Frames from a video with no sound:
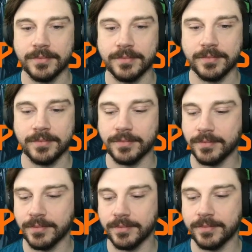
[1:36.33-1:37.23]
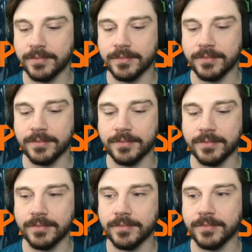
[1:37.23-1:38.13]

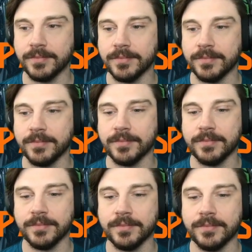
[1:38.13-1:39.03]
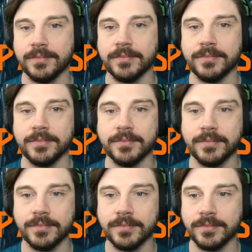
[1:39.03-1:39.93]

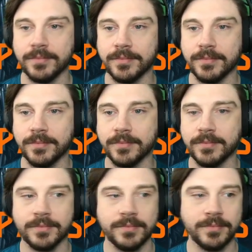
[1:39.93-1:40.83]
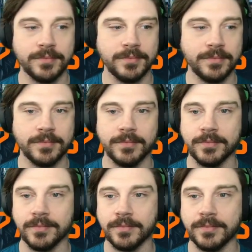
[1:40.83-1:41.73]

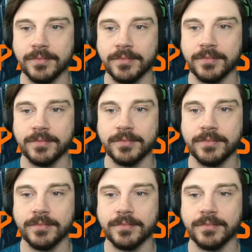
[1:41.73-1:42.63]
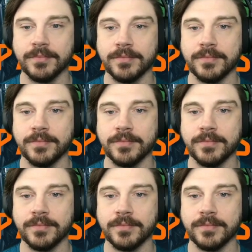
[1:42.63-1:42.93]
The person shown says nothing.